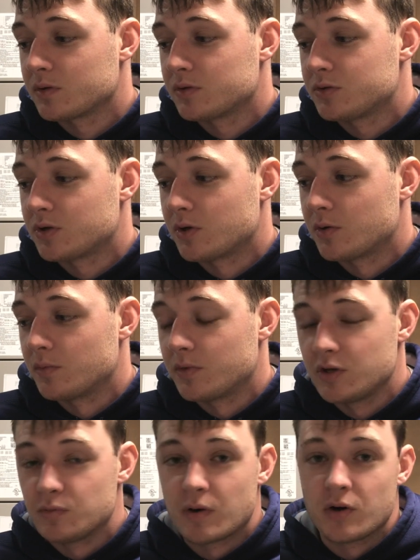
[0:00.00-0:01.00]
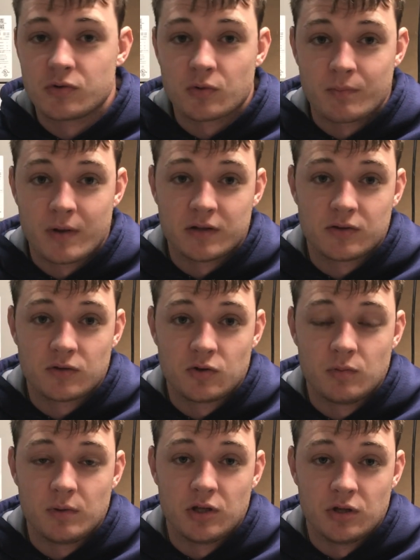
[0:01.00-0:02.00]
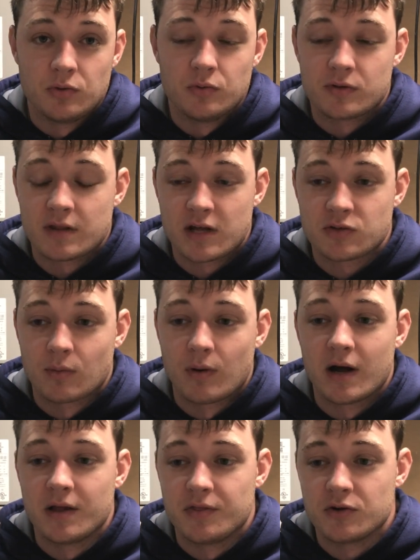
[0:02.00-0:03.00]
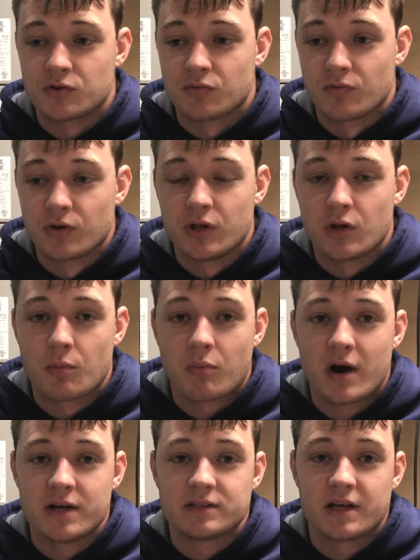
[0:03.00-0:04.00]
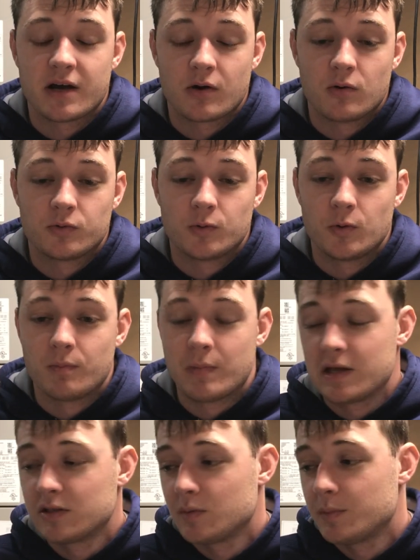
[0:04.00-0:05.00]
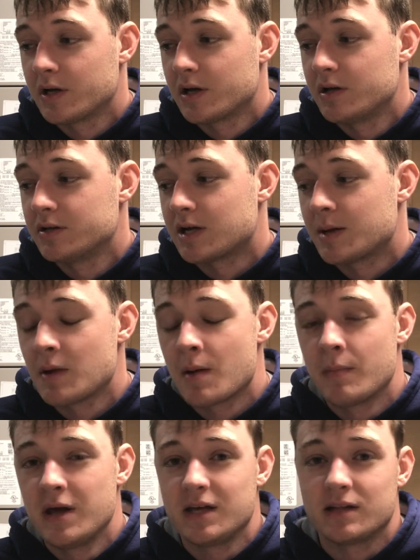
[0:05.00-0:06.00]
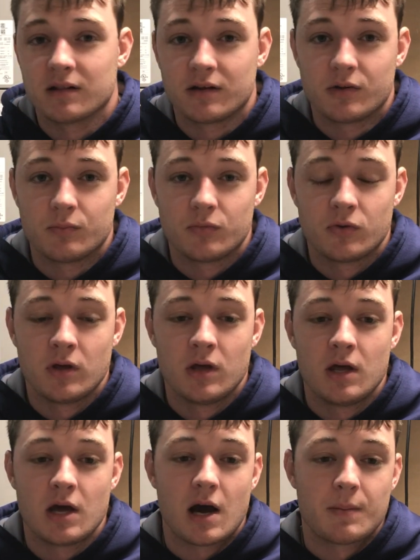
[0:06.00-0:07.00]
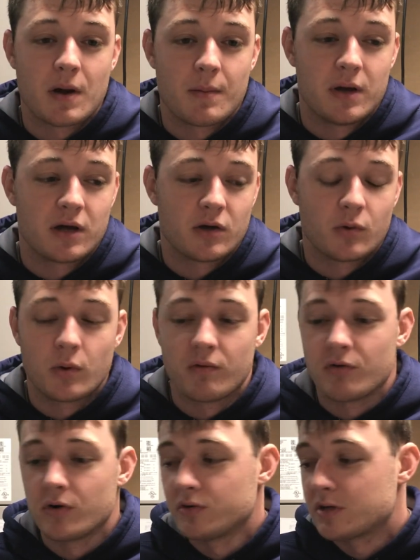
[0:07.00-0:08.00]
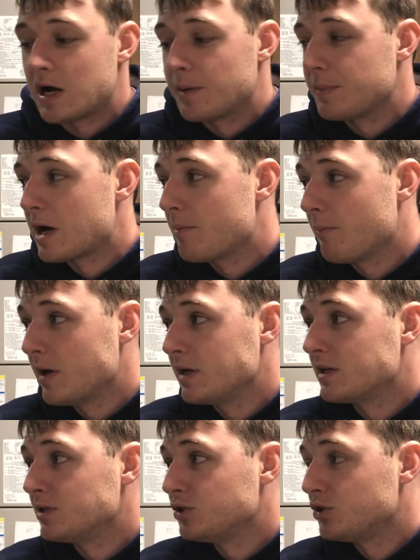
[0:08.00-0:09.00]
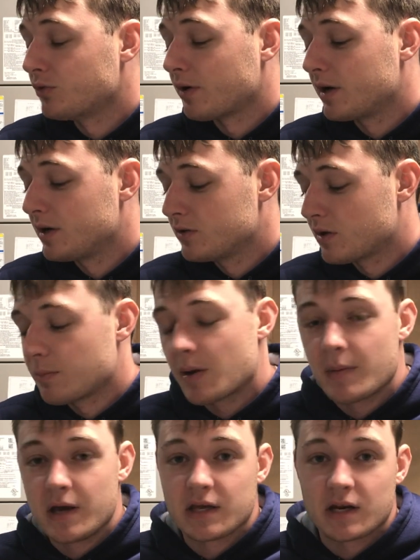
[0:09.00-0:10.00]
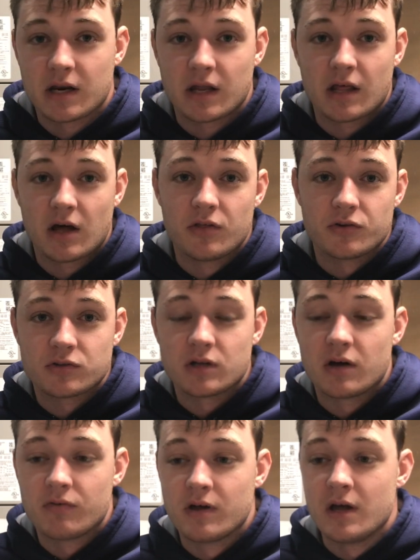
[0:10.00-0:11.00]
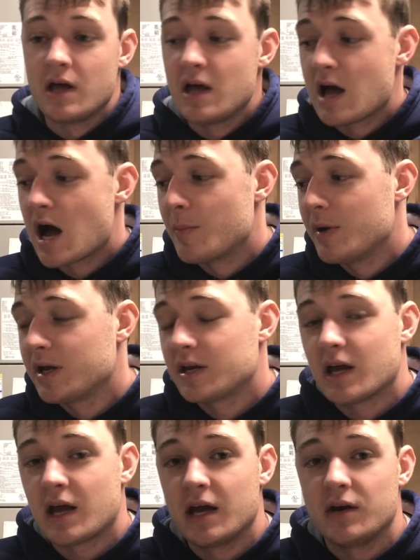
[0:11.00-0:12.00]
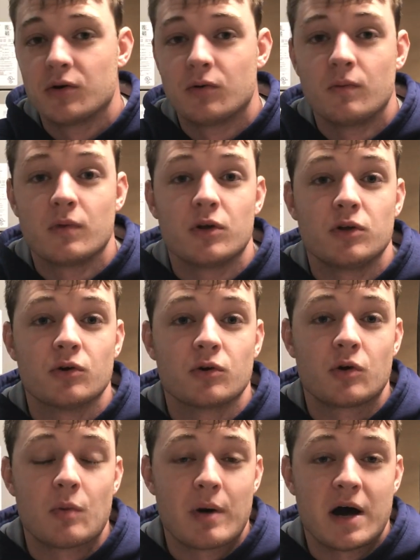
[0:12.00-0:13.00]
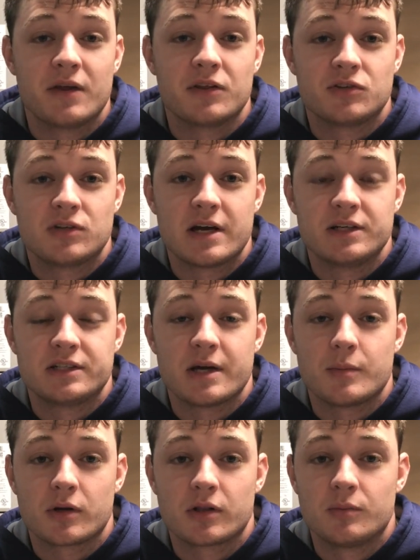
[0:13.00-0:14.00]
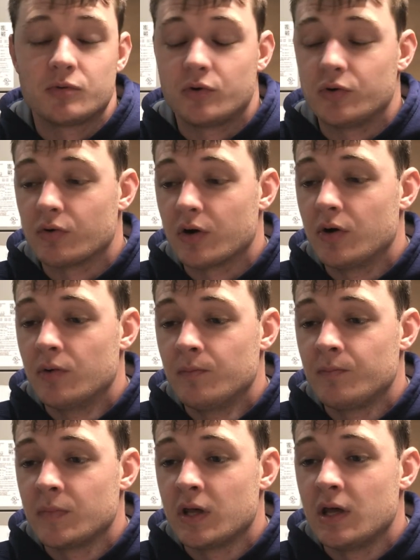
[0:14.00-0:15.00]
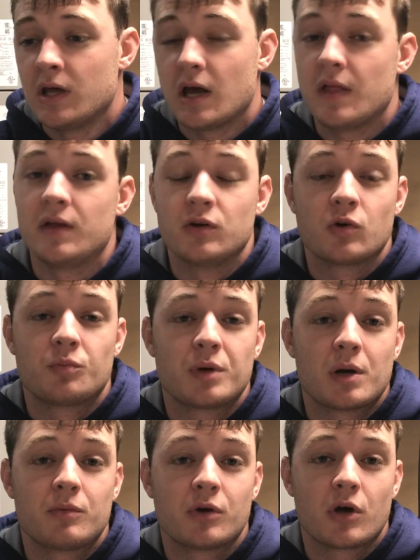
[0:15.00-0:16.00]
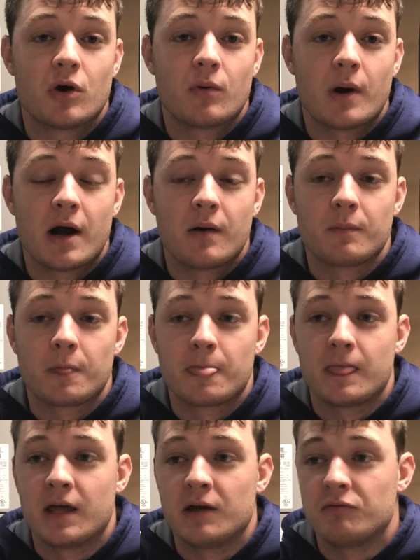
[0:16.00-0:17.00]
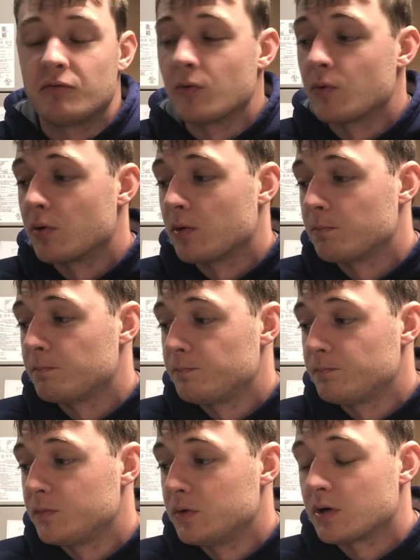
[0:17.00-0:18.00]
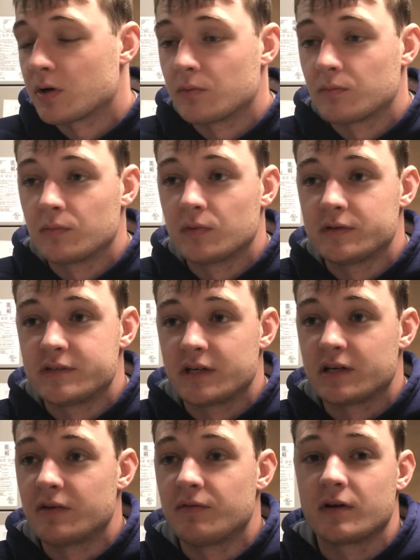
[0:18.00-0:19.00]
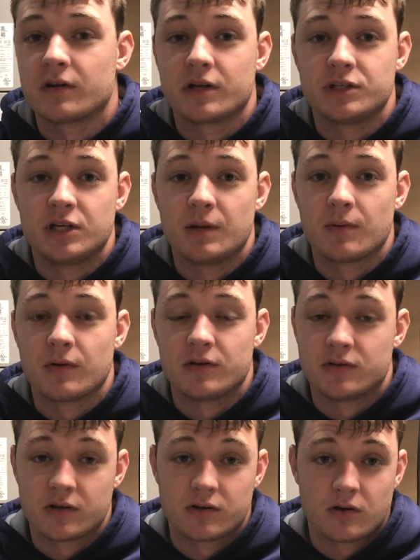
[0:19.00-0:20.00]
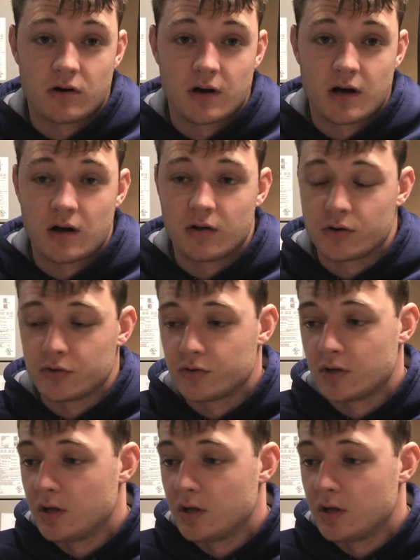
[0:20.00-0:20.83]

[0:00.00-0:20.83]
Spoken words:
So these bows are meant to be used, and that's why there's a really low price tag onto it, mainly because I'm not making limbs, I'm not making quivers, I'm not making strings, I'm not making any of the other stuff. I'm making a handle. You're going to buy the Sage Samick limbs on your own, and then you're going to be able to go out and for, you know, significantly cheaper than $600,